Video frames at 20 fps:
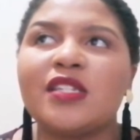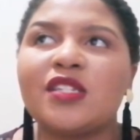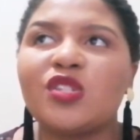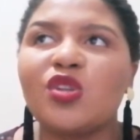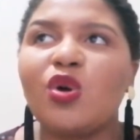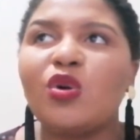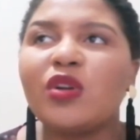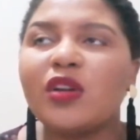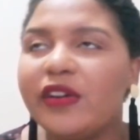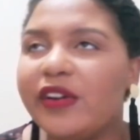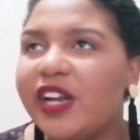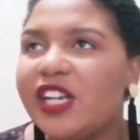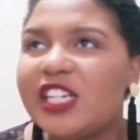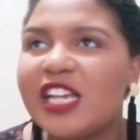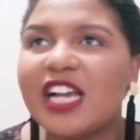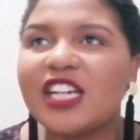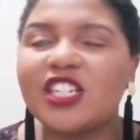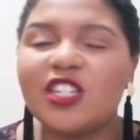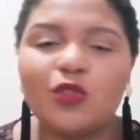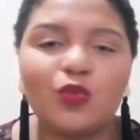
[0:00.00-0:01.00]
So Career
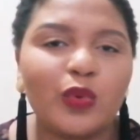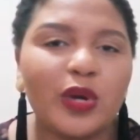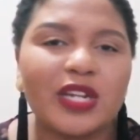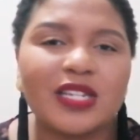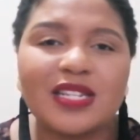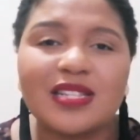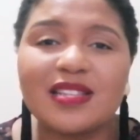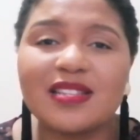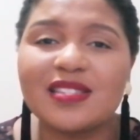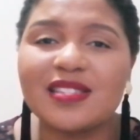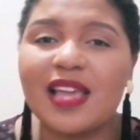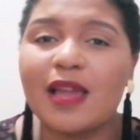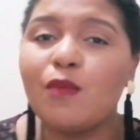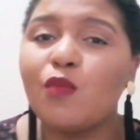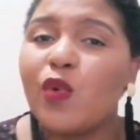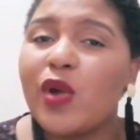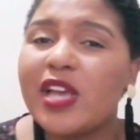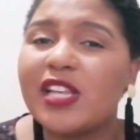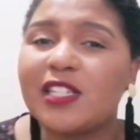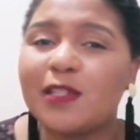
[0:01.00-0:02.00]
Junction works in the
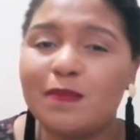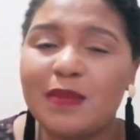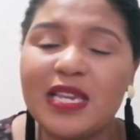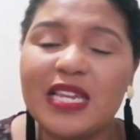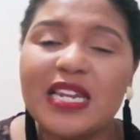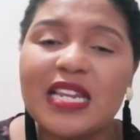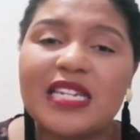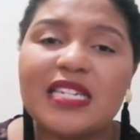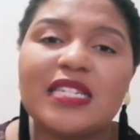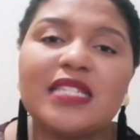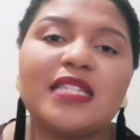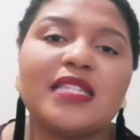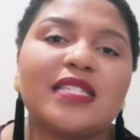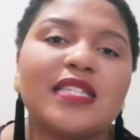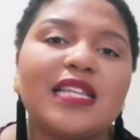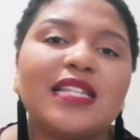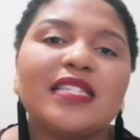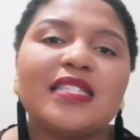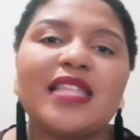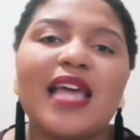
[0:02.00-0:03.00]
same way as Peanut, in the
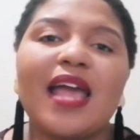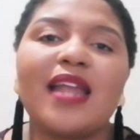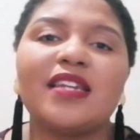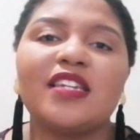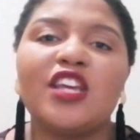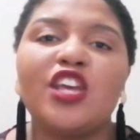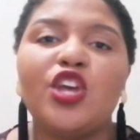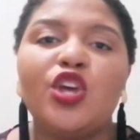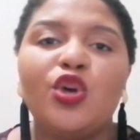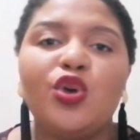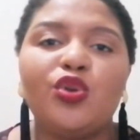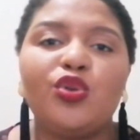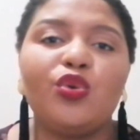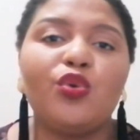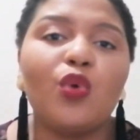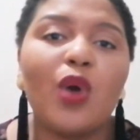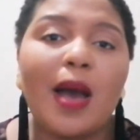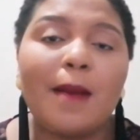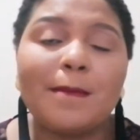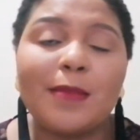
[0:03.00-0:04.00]
sense that
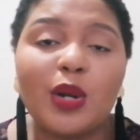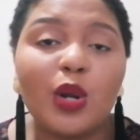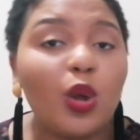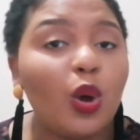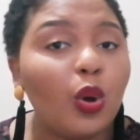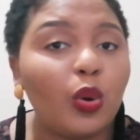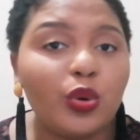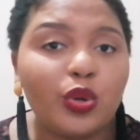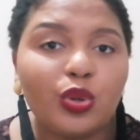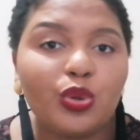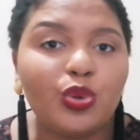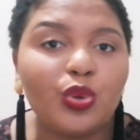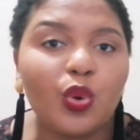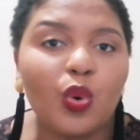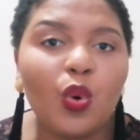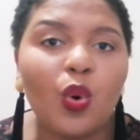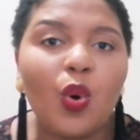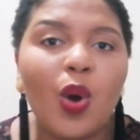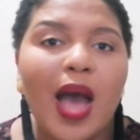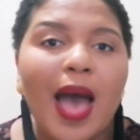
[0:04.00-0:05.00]
you upload
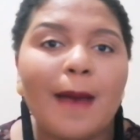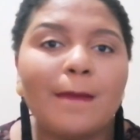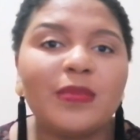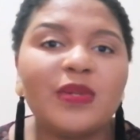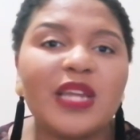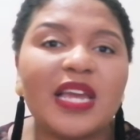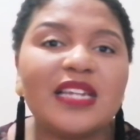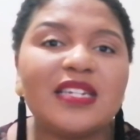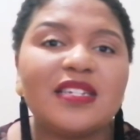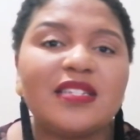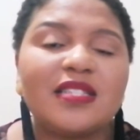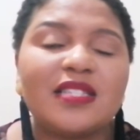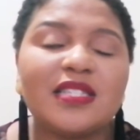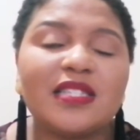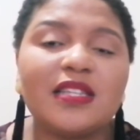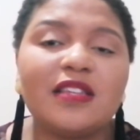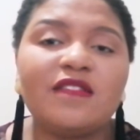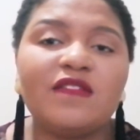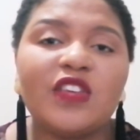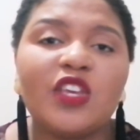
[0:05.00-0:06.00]
your updated
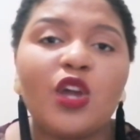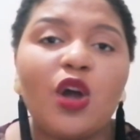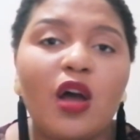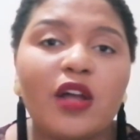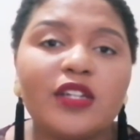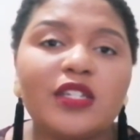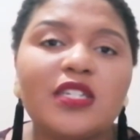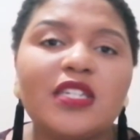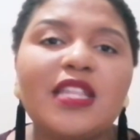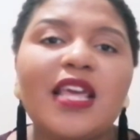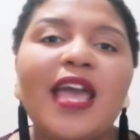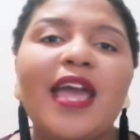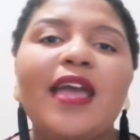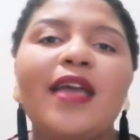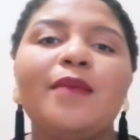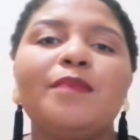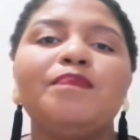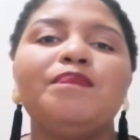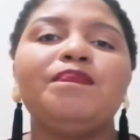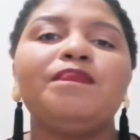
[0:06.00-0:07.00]
CV onto there.